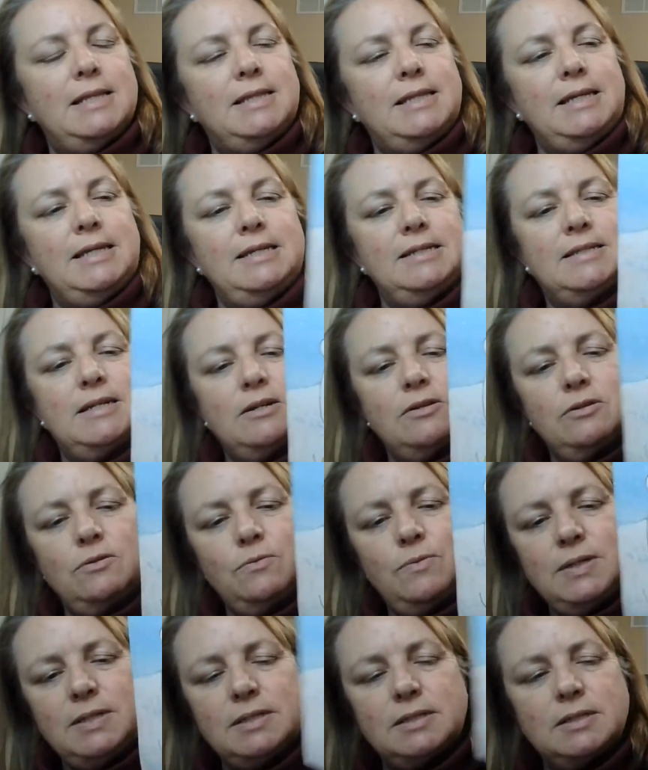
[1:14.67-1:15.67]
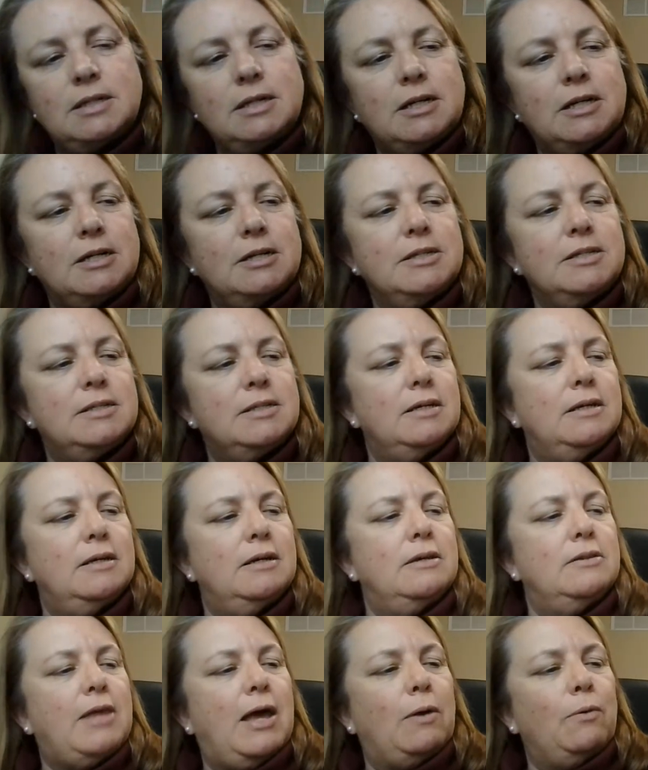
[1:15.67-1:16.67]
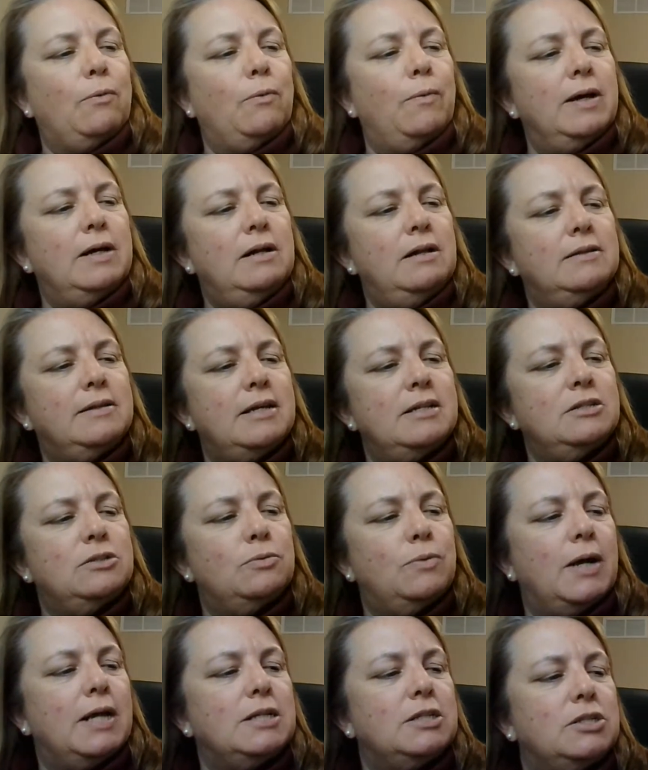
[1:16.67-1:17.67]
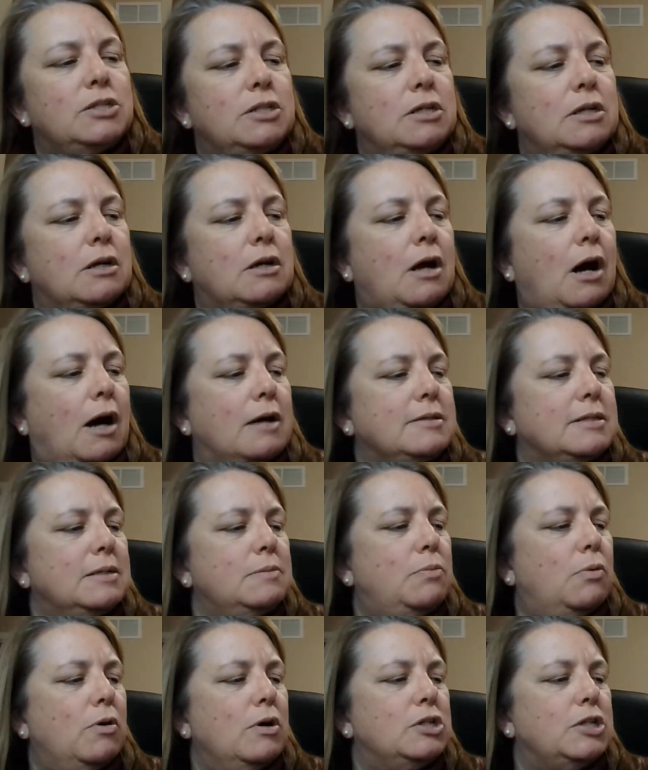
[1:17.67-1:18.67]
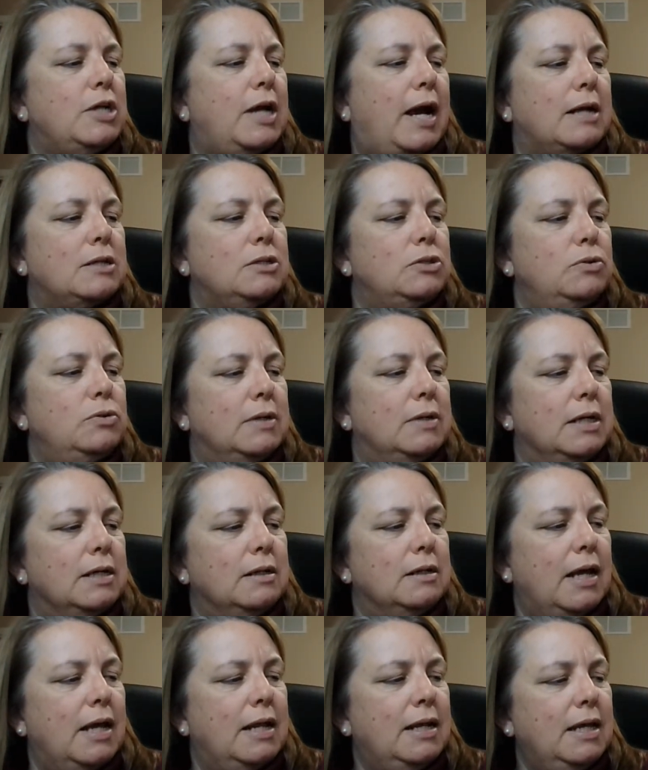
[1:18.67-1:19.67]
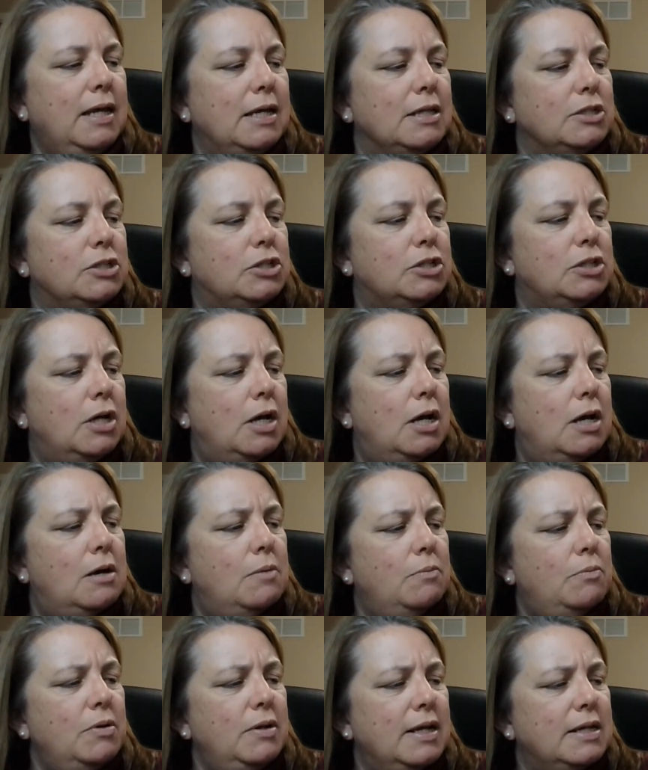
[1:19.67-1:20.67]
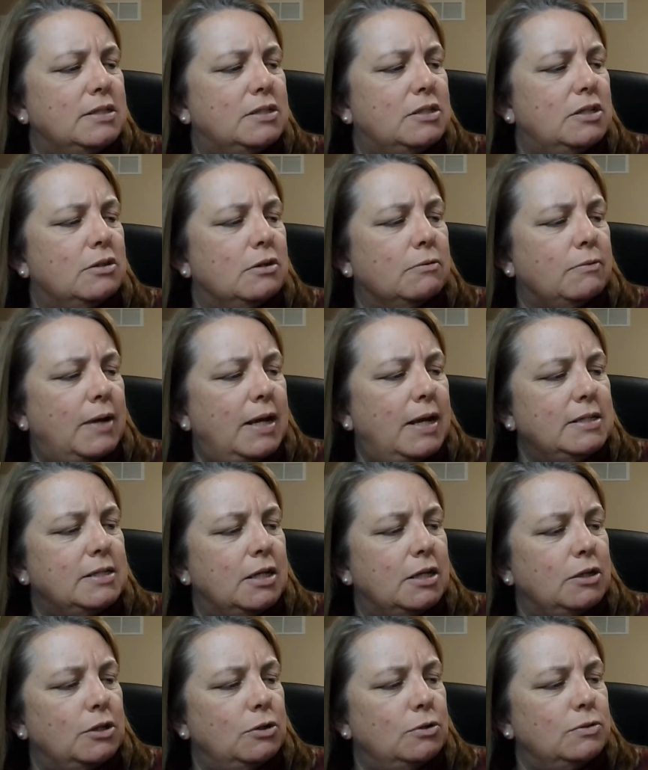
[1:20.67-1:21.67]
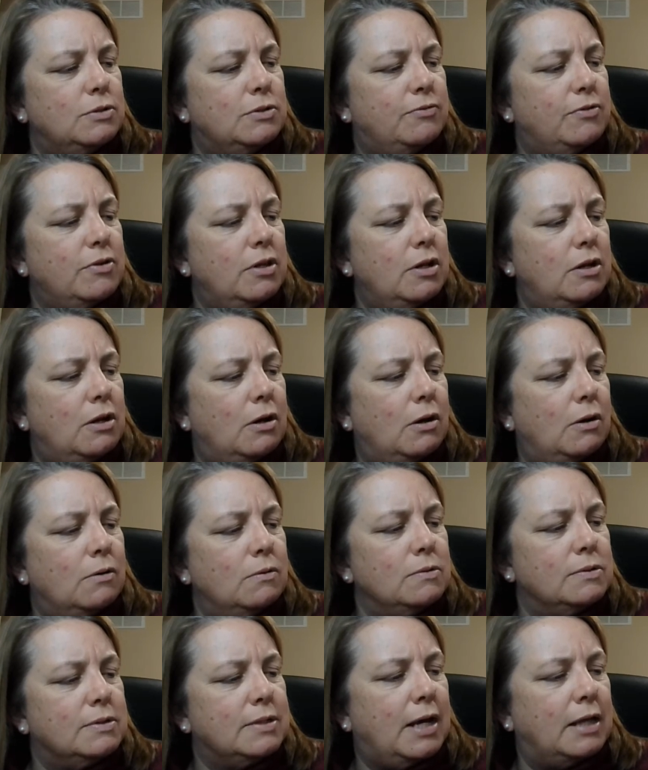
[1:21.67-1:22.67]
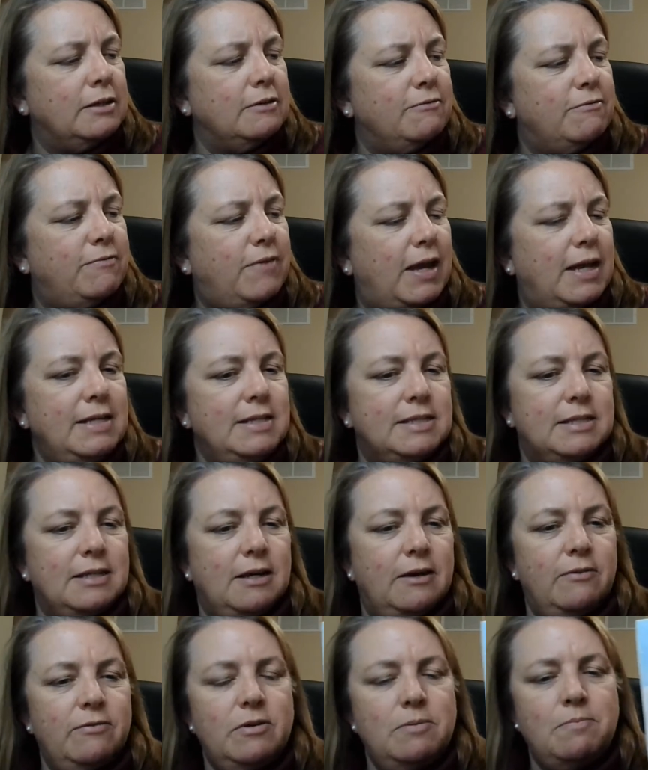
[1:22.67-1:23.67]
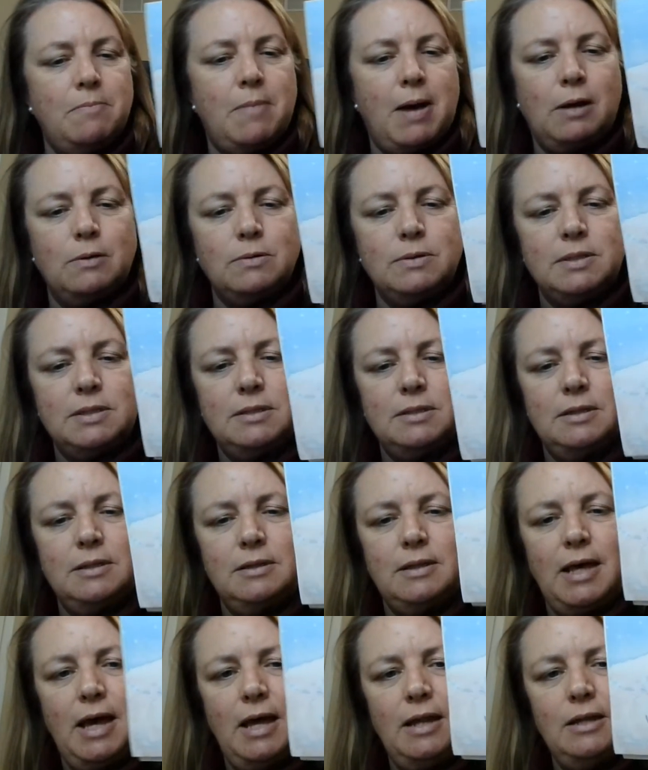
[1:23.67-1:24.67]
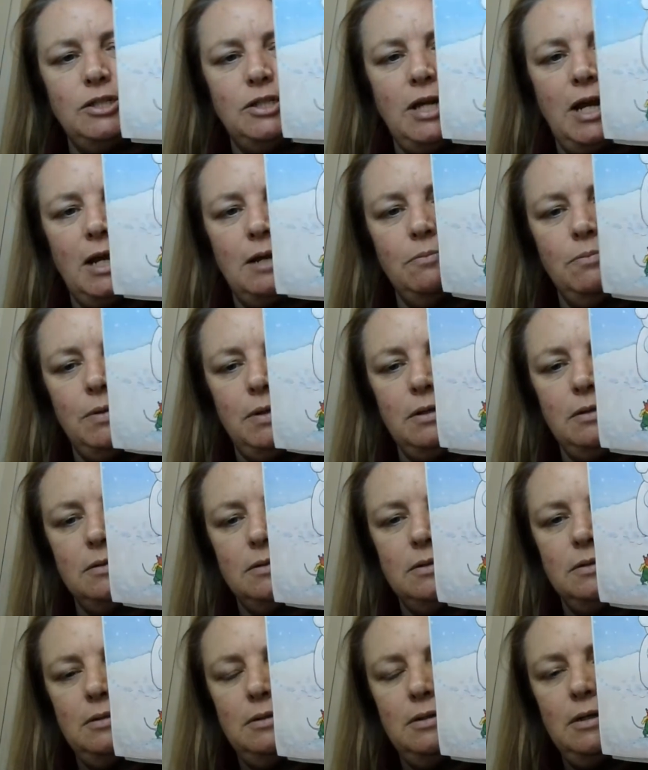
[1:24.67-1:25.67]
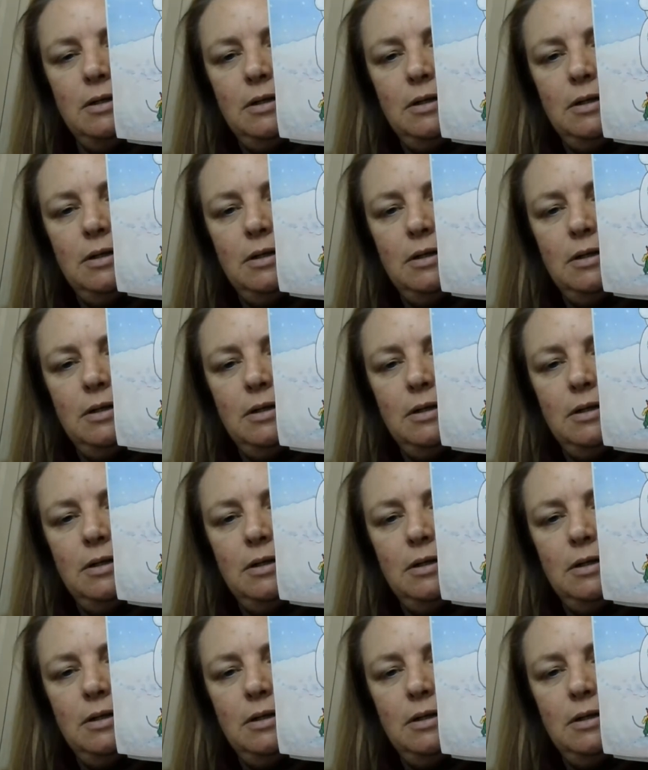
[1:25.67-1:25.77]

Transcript: These are the whiskers that wiggled and twitched, causing poor Jack to giggle and itch, put next to the raisin used for the nose on the face of the mouse that Jack built.